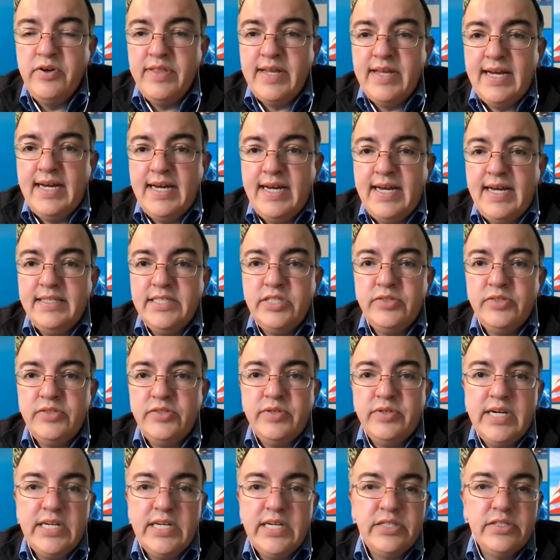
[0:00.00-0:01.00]
both at the
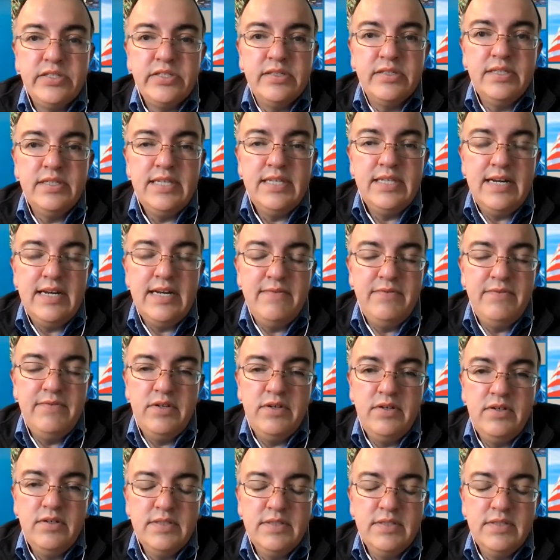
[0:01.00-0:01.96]
director level.